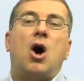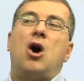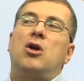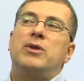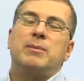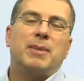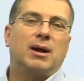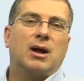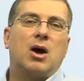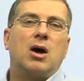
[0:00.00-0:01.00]
All the
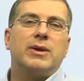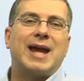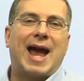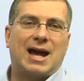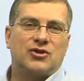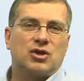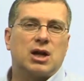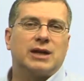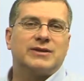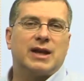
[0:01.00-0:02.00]

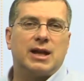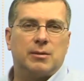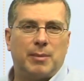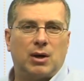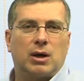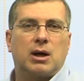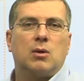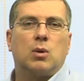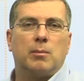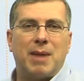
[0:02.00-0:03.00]
astronauts in America
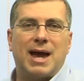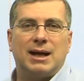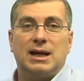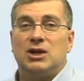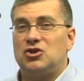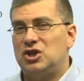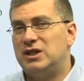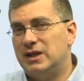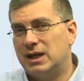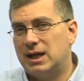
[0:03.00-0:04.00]
were men. She
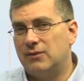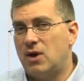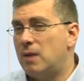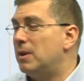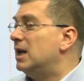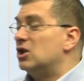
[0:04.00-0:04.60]
didn't give up.